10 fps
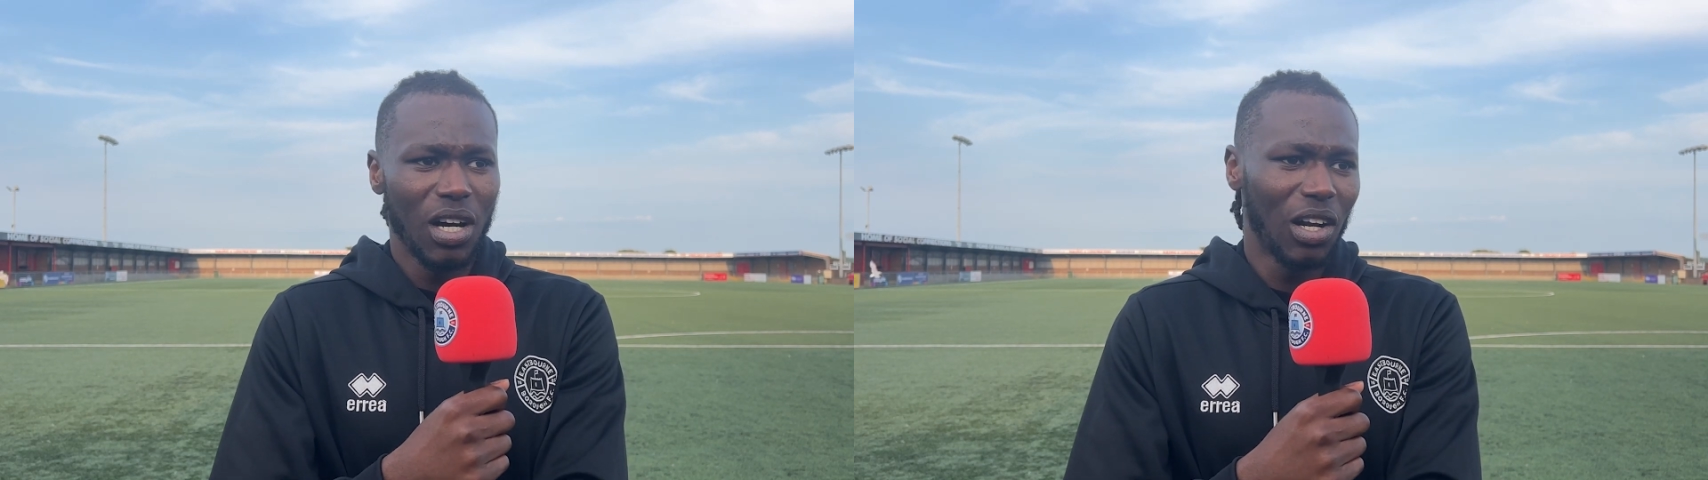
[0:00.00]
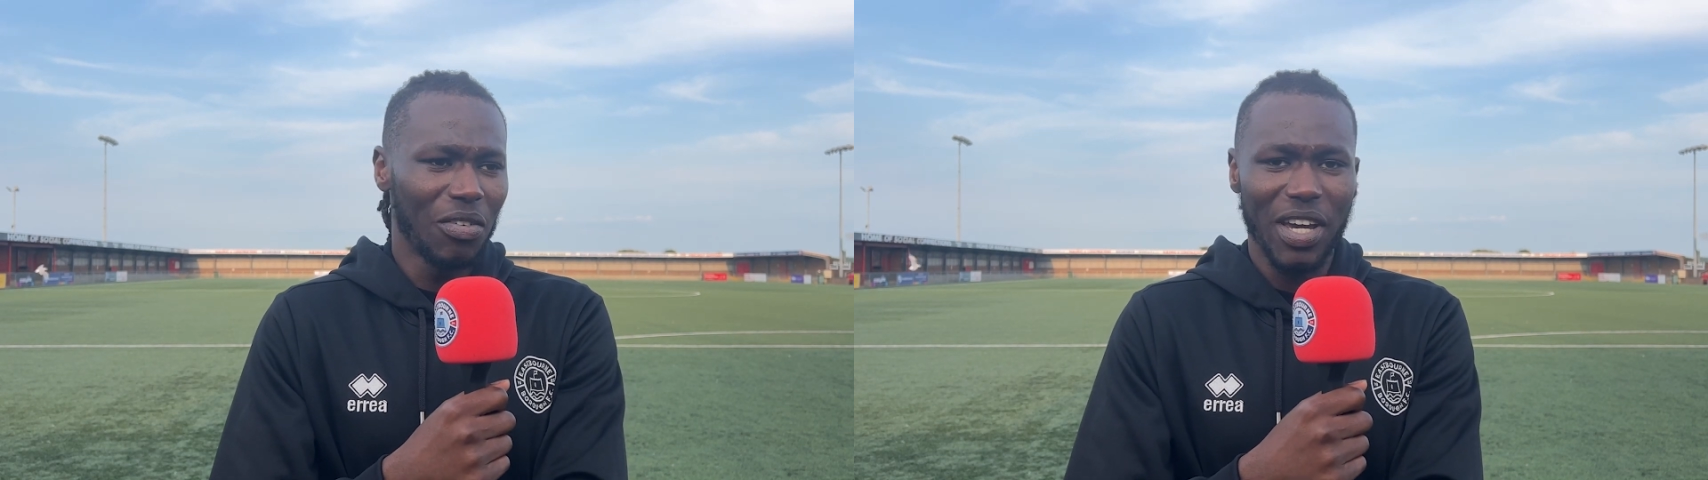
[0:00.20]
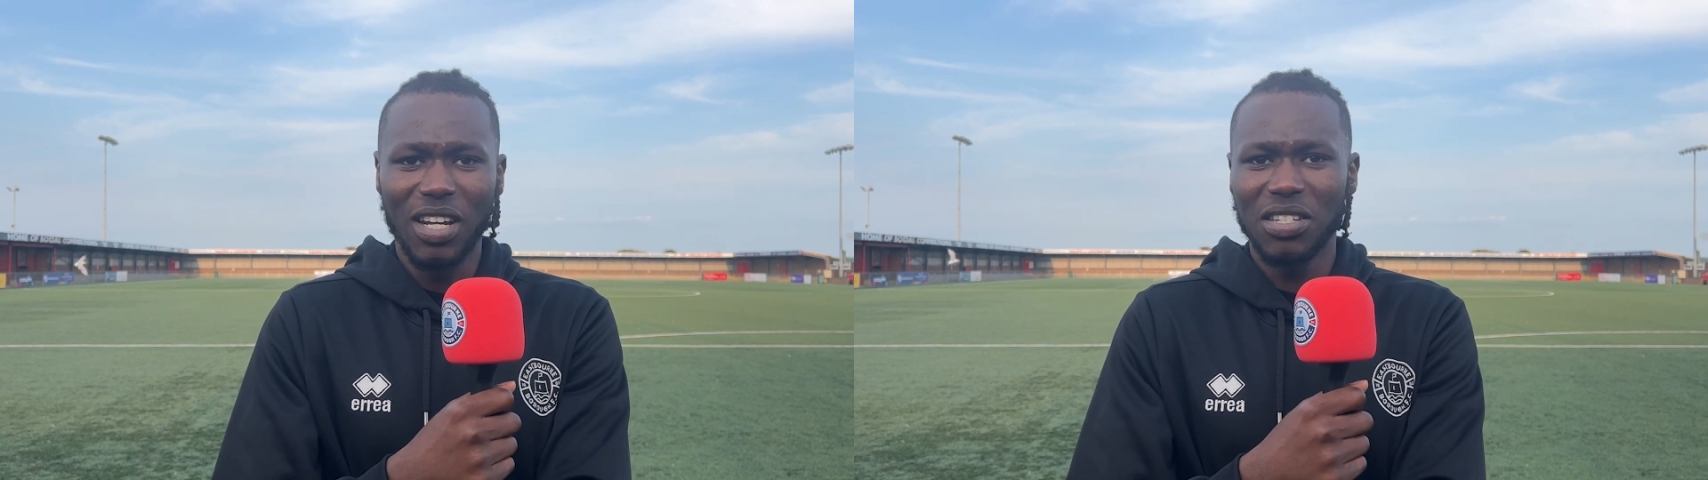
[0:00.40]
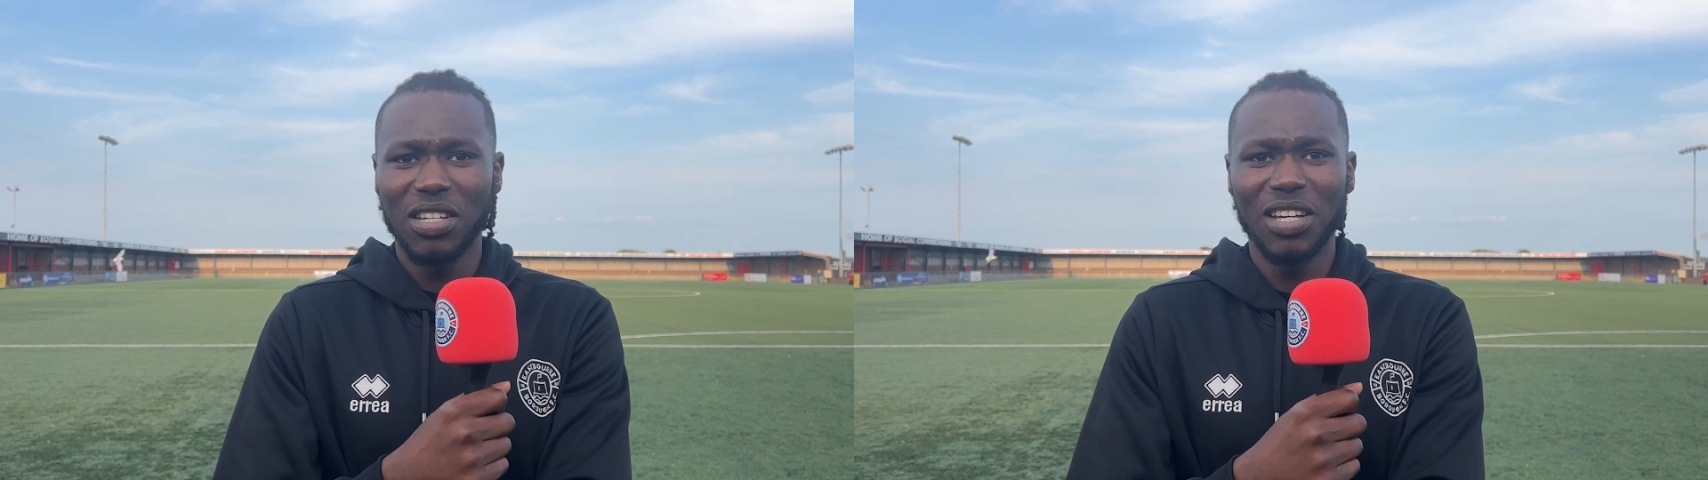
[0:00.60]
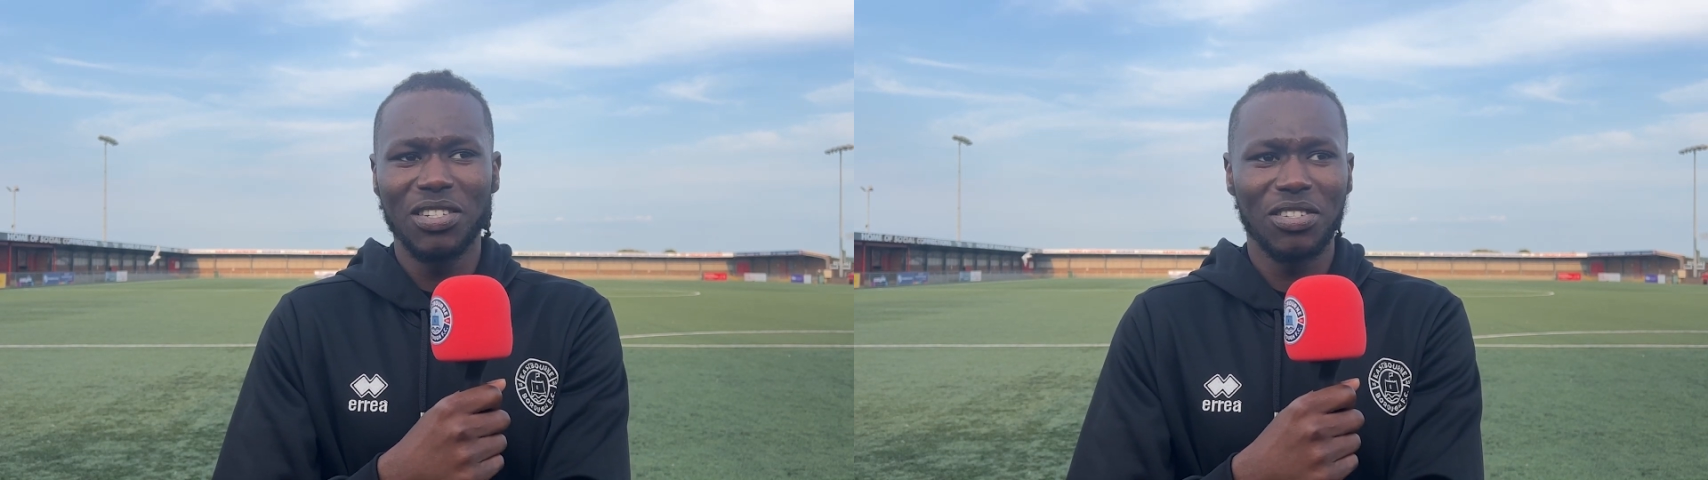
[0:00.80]
I love getting
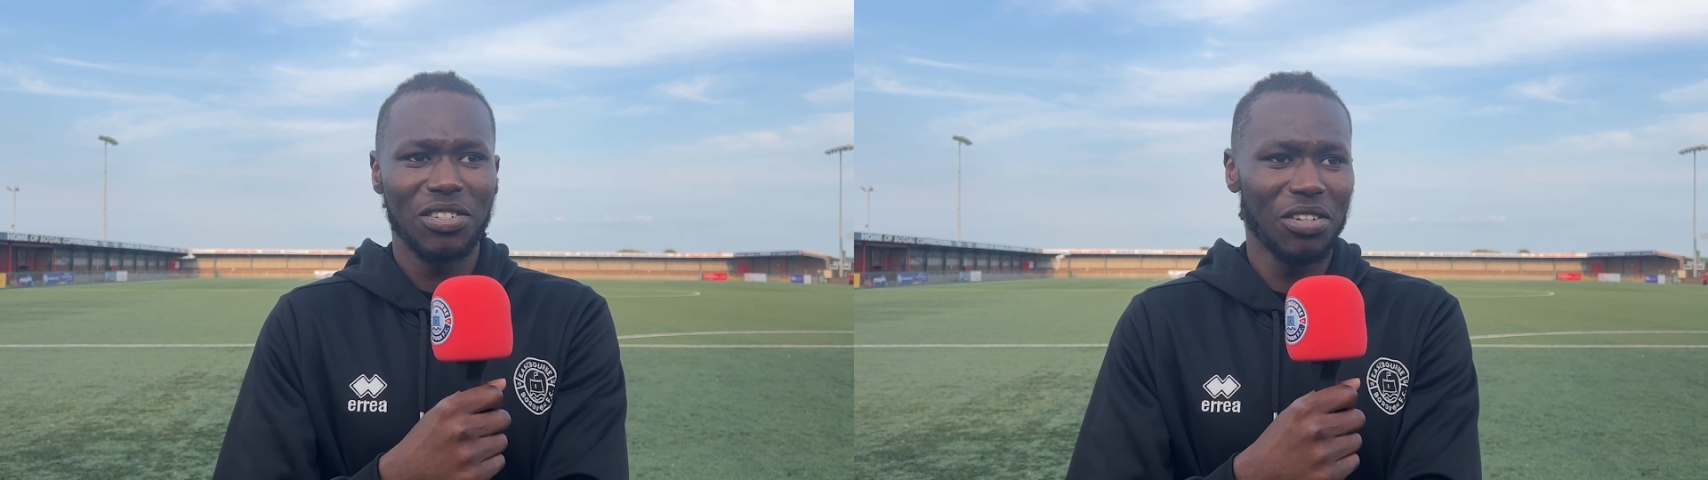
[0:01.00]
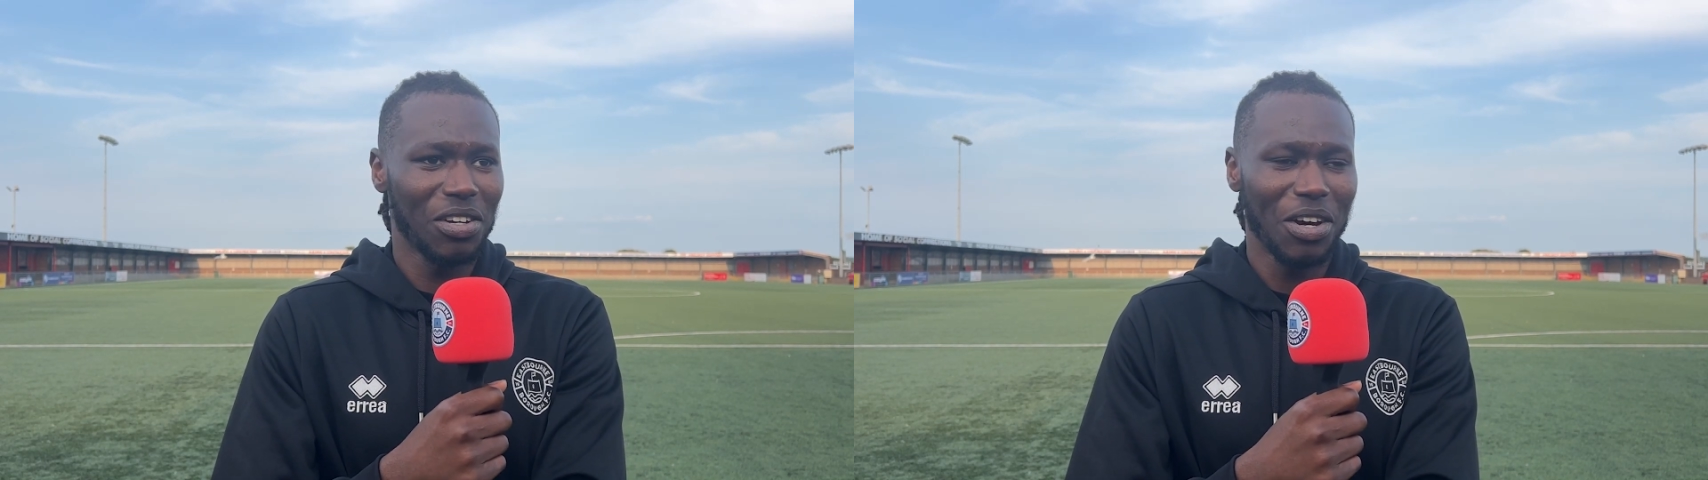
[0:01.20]
assists.